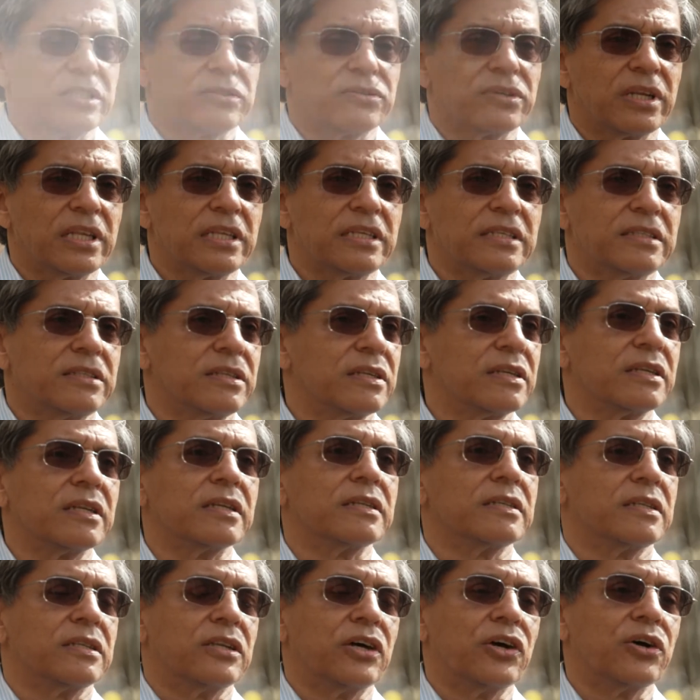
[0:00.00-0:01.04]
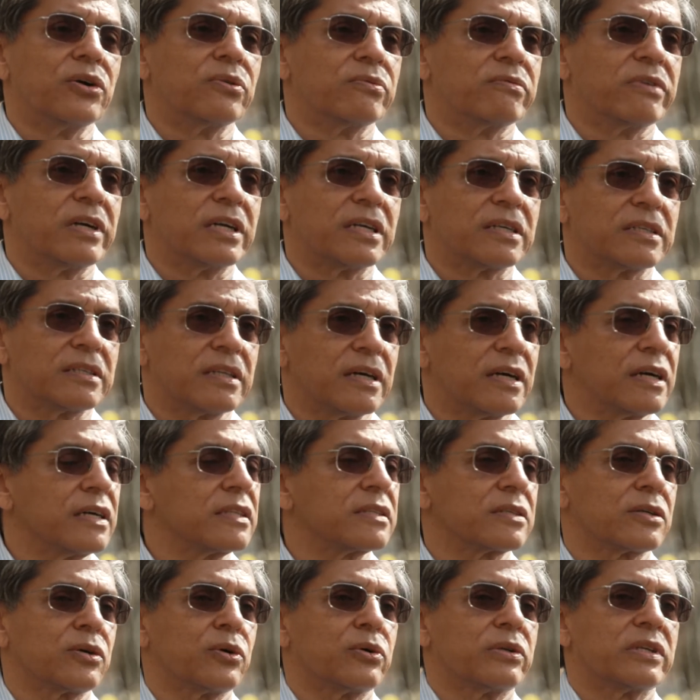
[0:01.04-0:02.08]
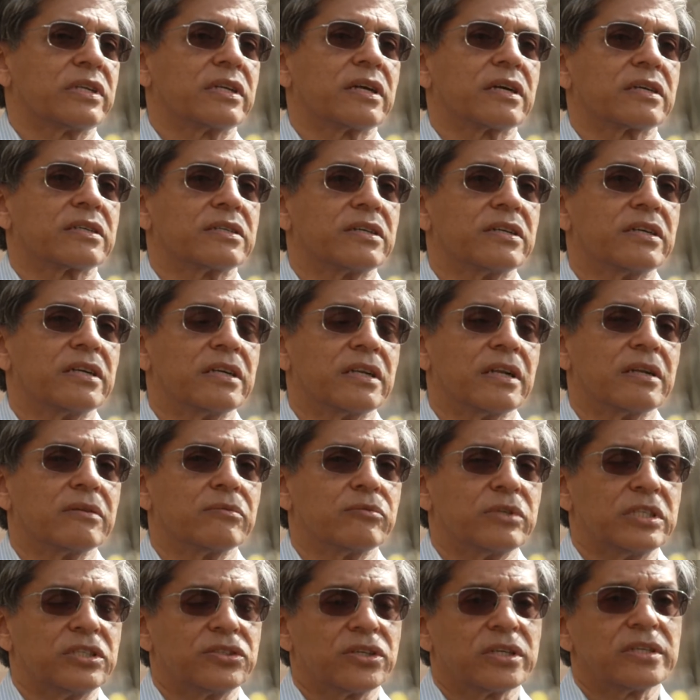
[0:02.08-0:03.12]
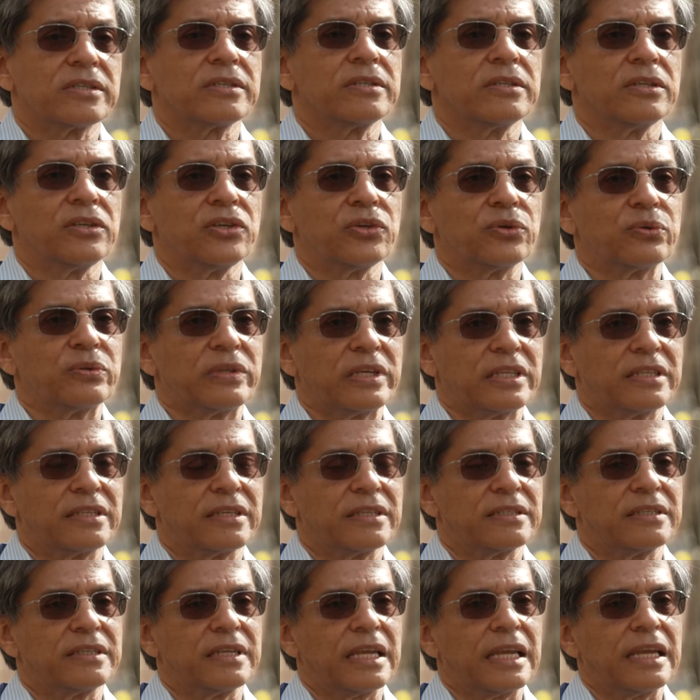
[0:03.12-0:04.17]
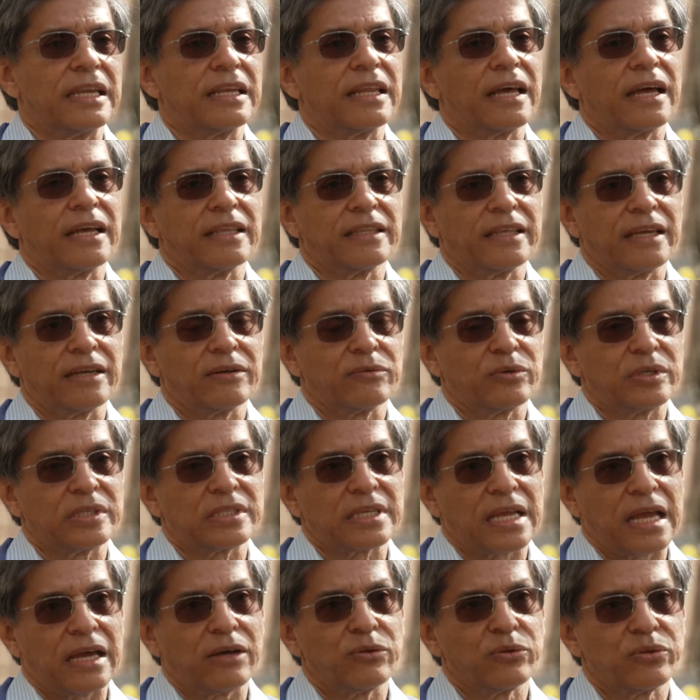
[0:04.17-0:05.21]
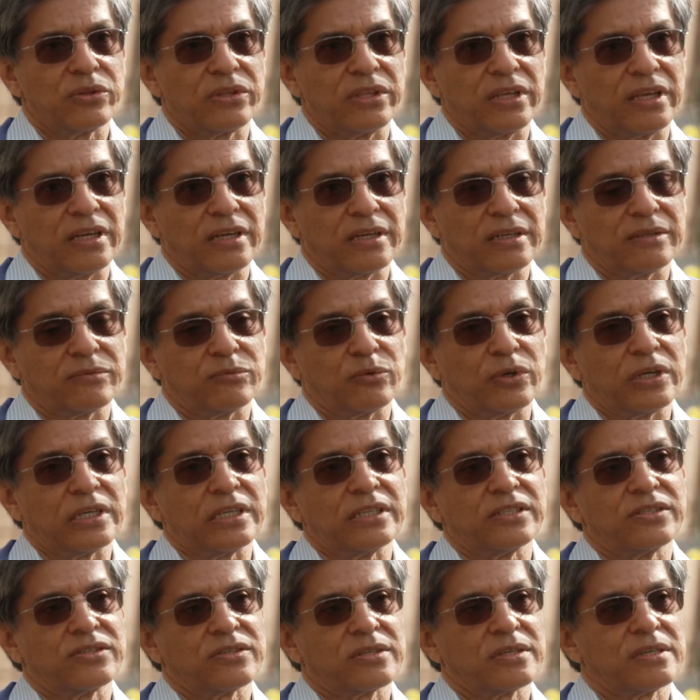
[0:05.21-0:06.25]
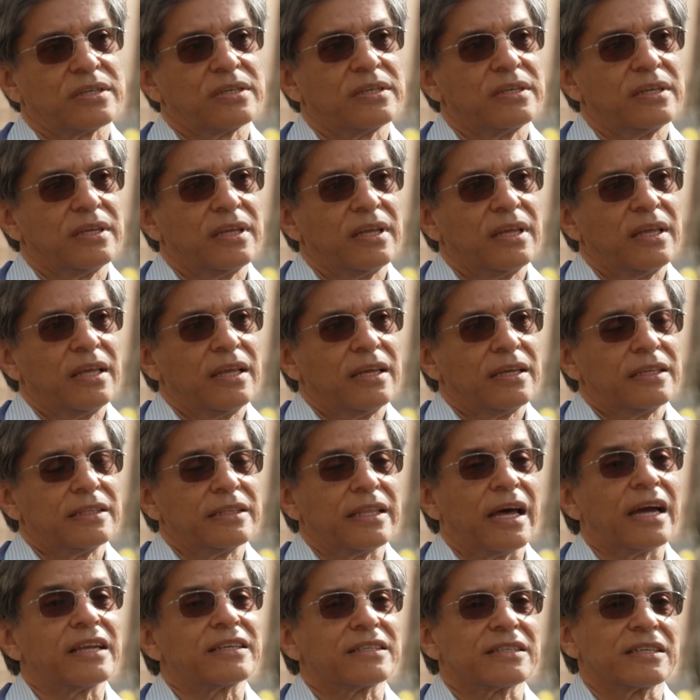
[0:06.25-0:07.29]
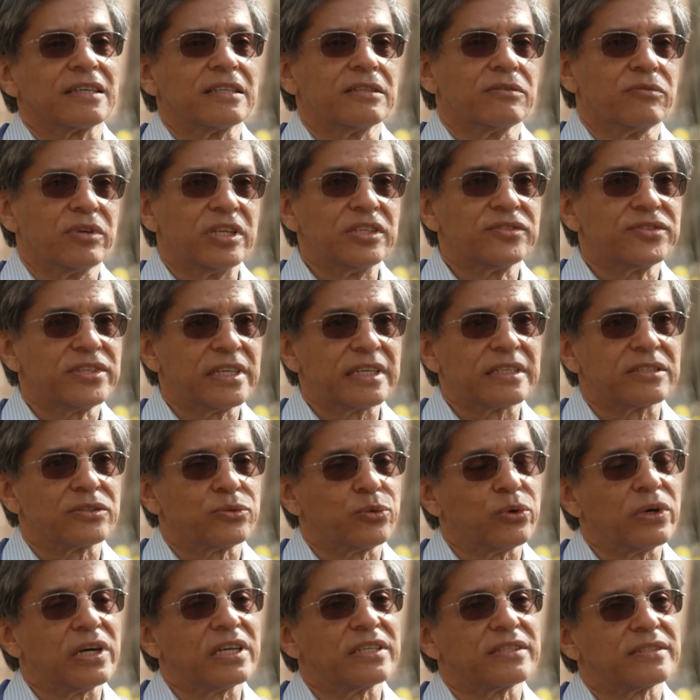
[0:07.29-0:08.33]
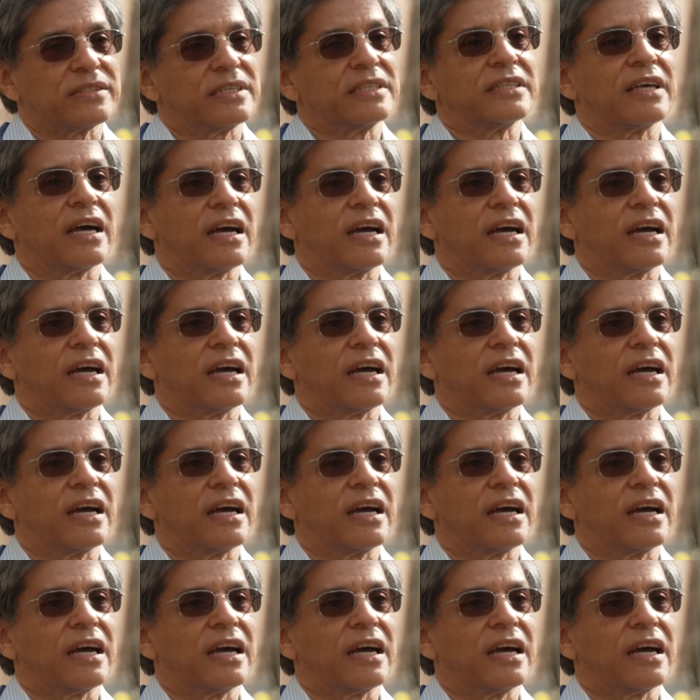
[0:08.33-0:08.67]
really didn't know where the uncoating occurred, and we just knew that the data that was out there was not convincing to us in